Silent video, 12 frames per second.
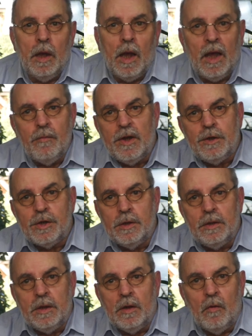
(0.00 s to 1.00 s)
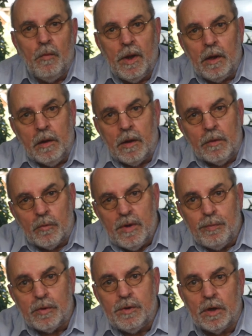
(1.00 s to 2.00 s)
I mentioned where
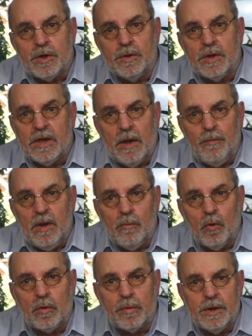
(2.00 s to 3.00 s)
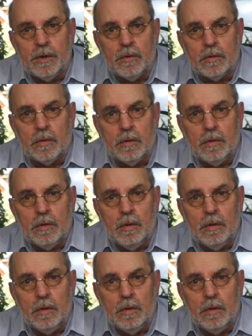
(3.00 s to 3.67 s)
reproduction can be more critical.